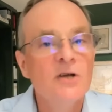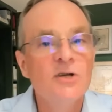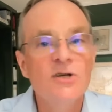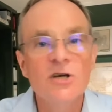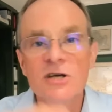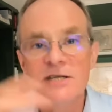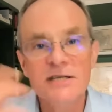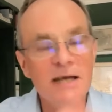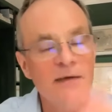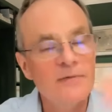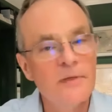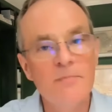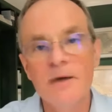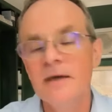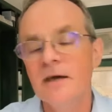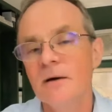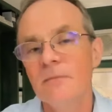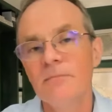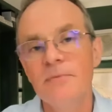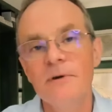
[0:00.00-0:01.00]
Just let the
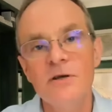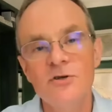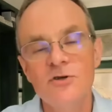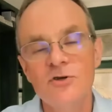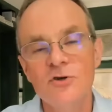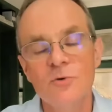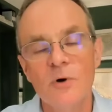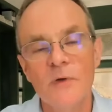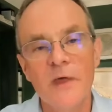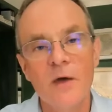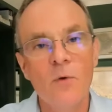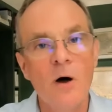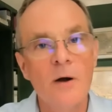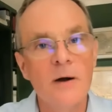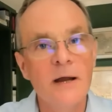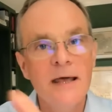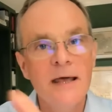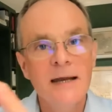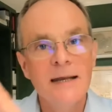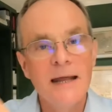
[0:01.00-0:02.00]
big companies do what they
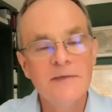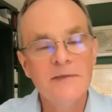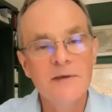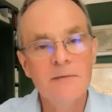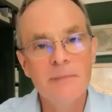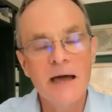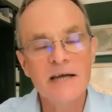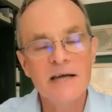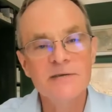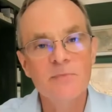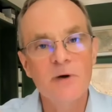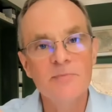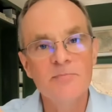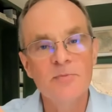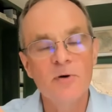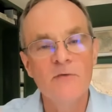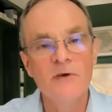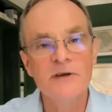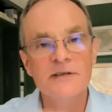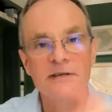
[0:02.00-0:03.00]
want, let them maximize
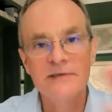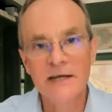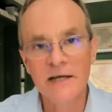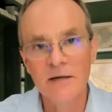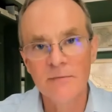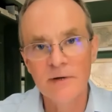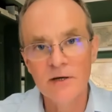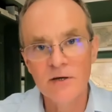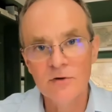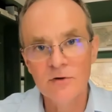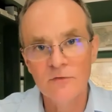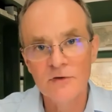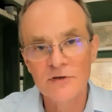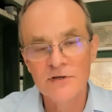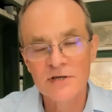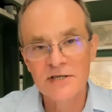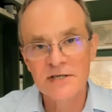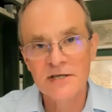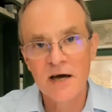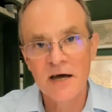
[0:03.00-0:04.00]
profits, and that'll be good for
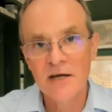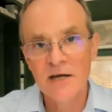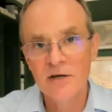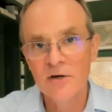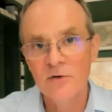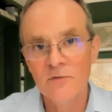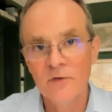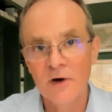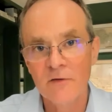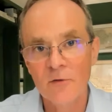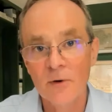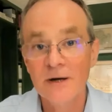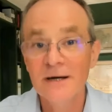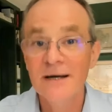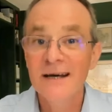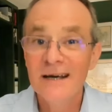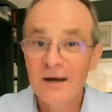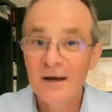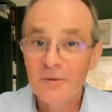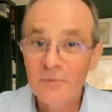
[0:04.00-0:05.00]
society, good for
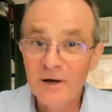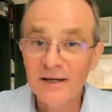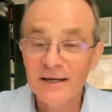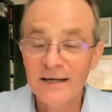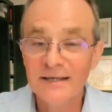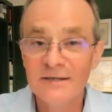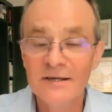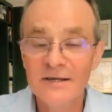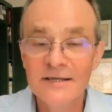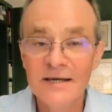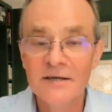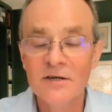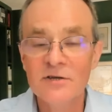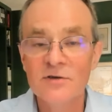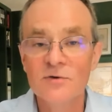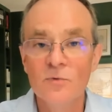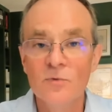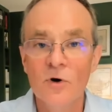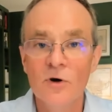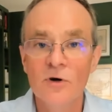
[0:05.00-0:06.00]
everyone. Well, it turns out it
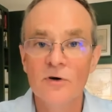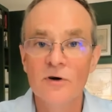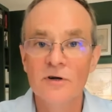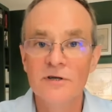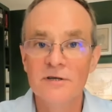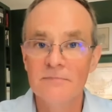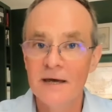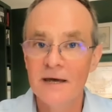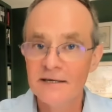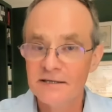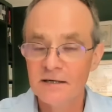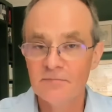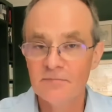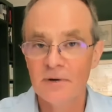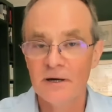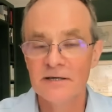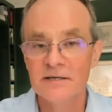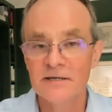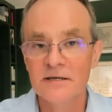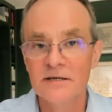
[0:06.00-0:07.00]
doesn't work on a domestic
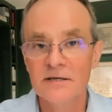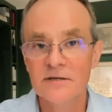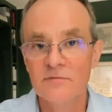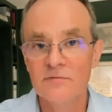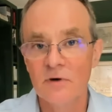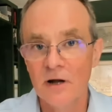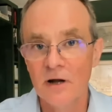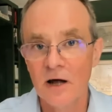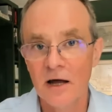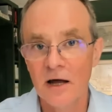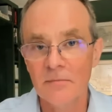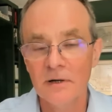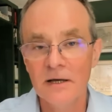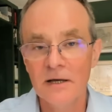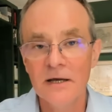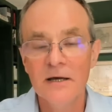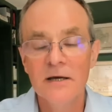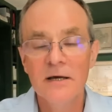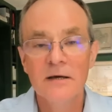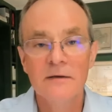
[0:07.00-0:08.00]
basis
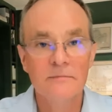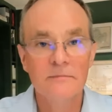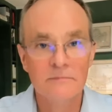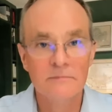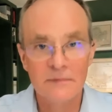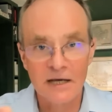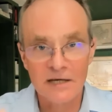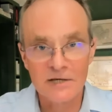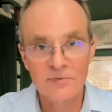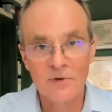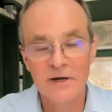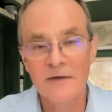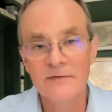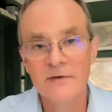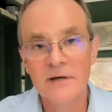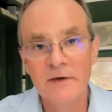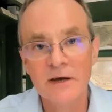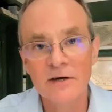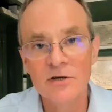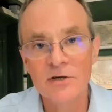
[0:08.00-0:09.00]
reliably. That's why you
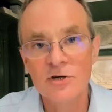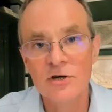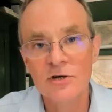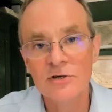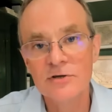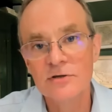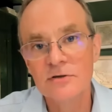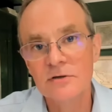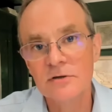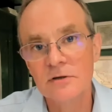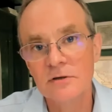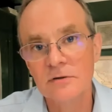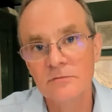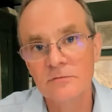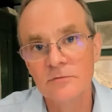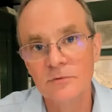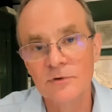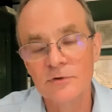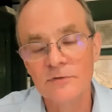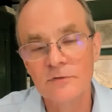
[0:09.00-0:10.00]
have to have antitrust uh,
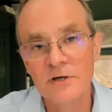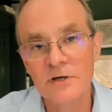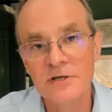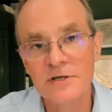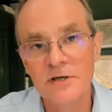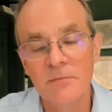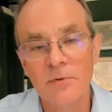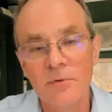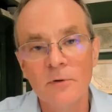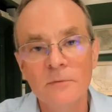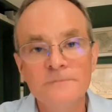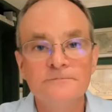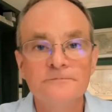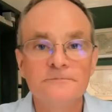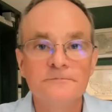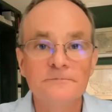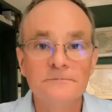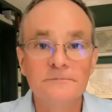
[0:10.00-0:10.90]
rules, for example.